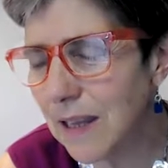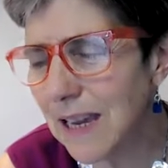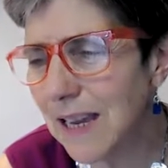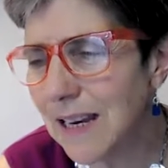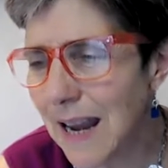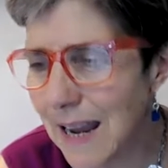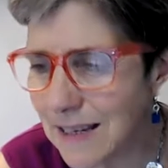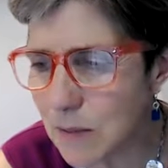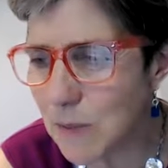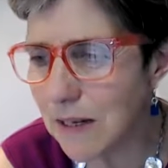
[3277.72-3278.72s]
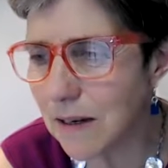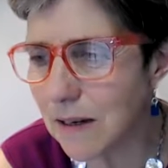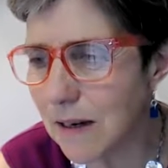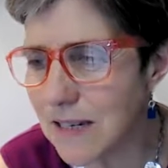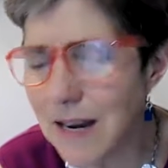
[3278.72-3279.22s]
the enhancement
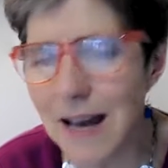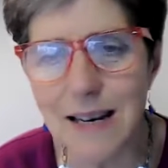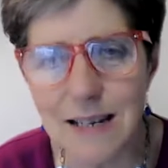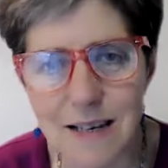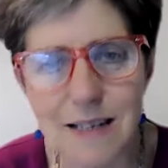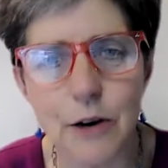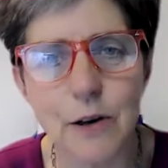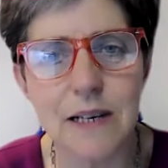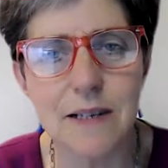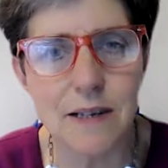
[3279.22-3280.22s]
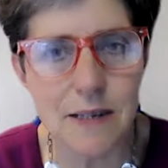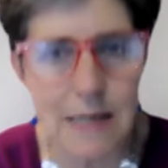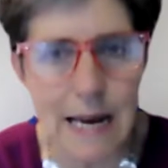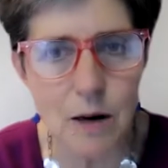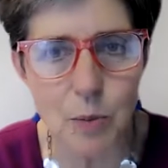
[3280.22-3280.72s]
is not necessarily
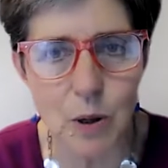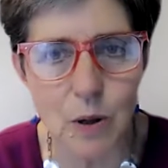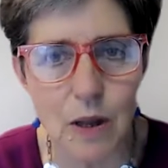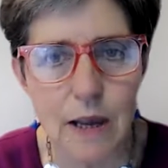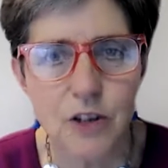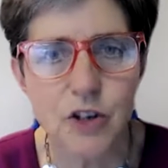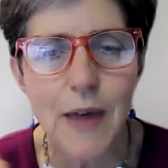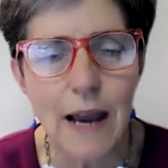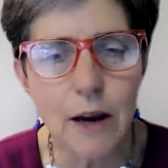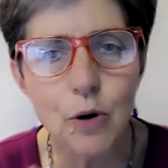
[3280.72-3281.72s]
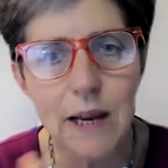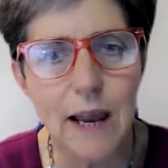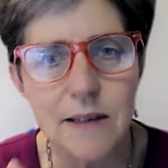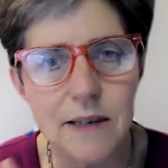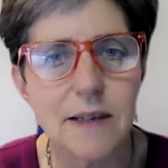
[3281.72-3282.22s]
sustainable. So that
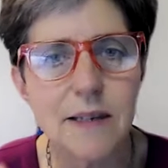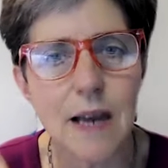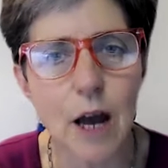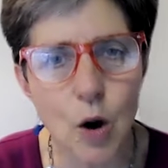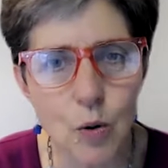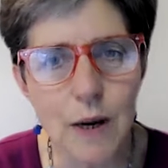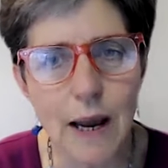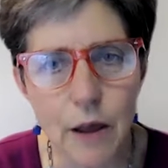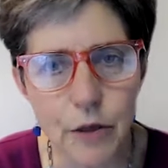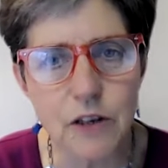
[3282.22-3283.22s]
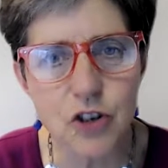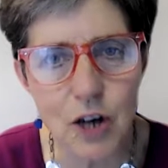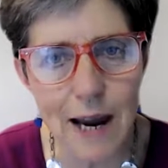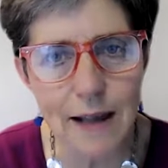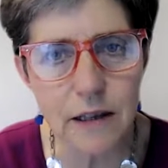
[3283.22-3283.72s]
creates its own ethics
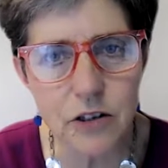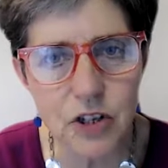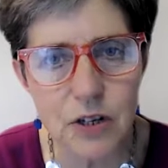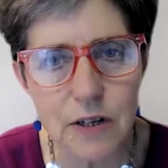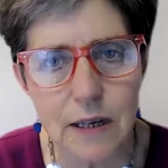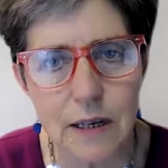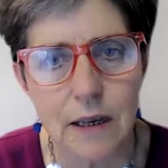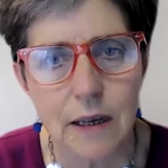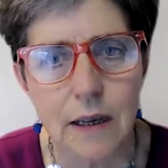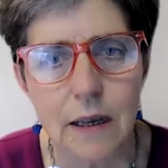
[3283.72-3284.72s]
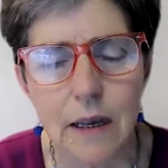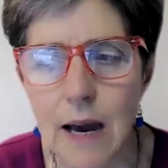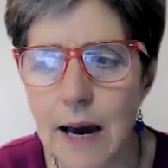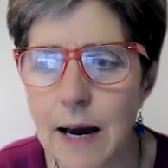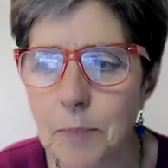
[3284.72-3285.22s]
challenge.
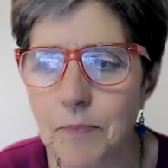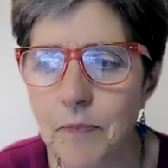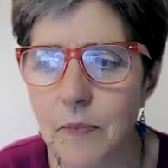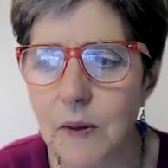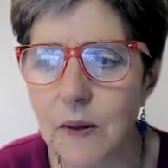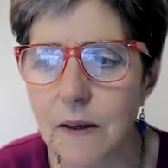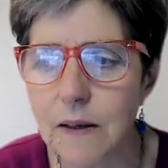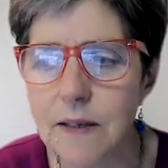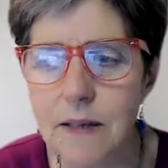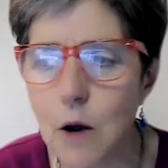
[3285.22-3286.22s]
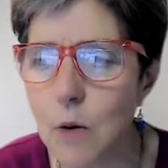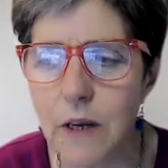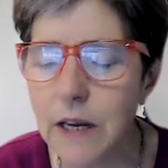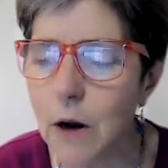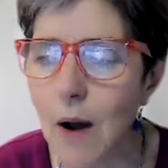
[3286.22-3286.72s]
Um,
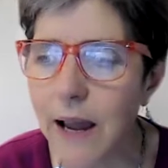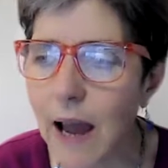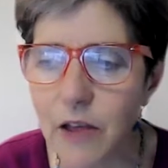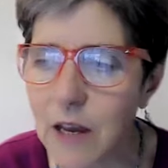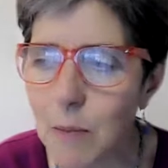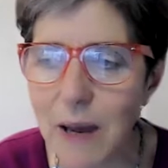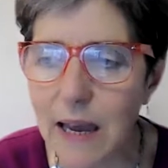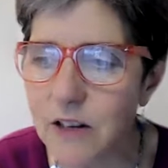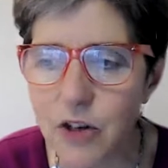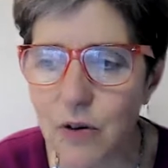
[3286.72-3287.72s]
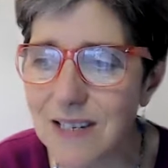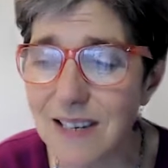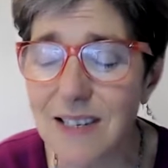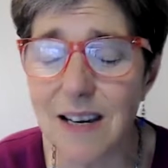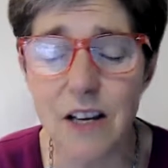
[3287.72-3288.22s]
so you know, I, I think my answer
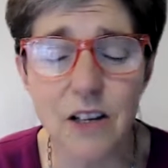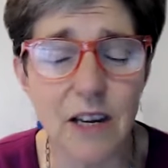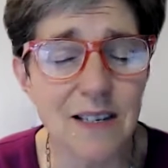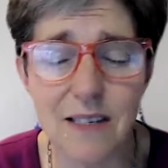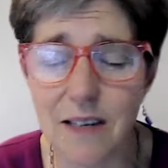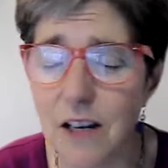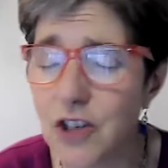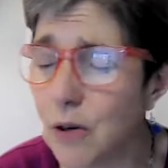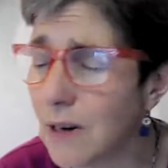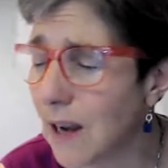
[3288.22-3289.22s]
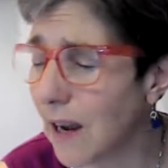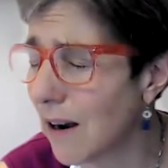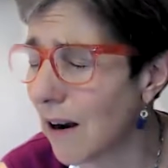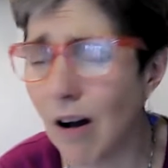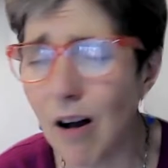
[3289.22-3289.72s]
is it's it's
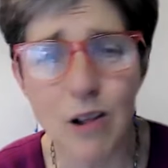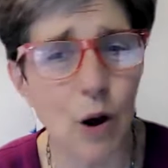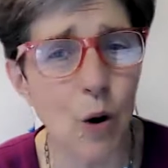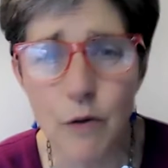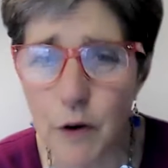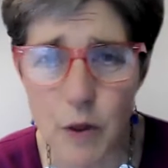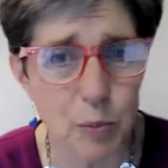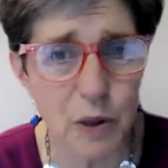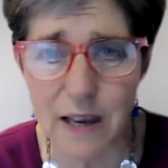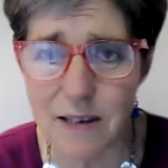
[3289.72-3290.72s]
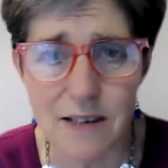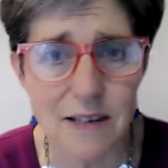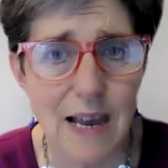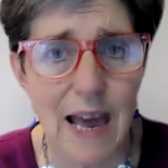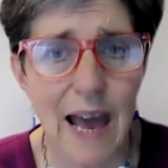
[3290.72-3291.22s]
adjudicated all over the
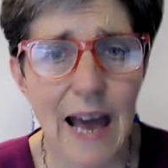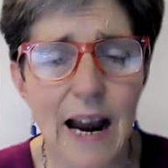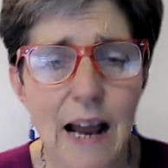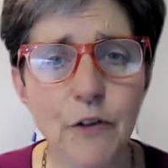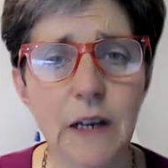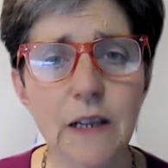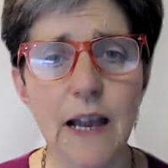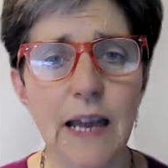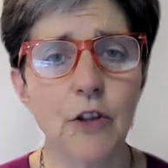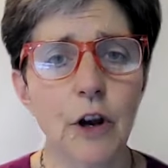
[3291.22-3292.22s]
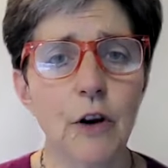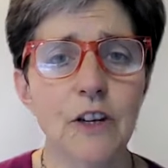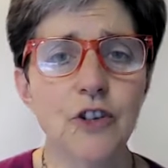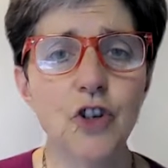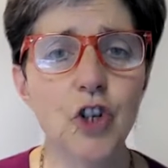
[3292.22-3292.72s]
place. And I feel like there
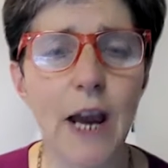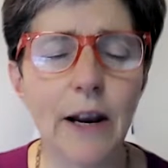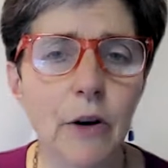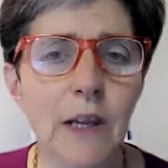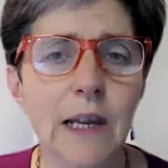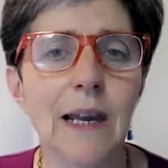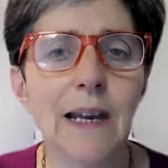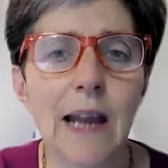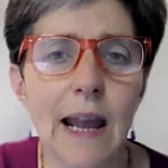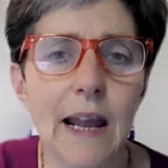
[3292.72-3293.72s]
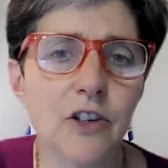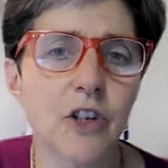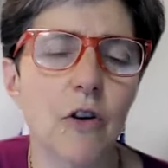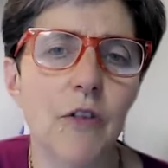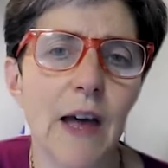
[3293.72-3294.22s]
is generally an
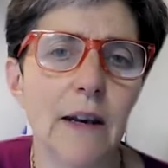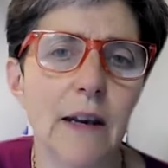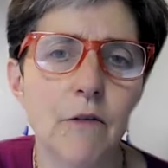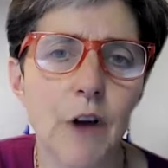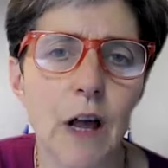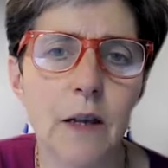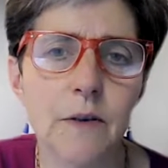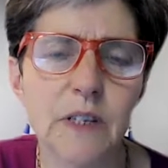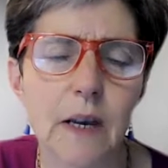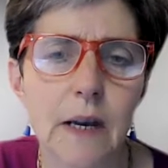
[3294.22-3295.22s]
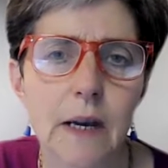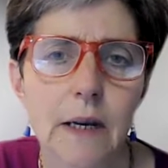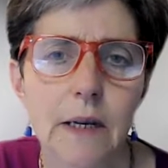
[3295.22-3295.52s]
answer that involves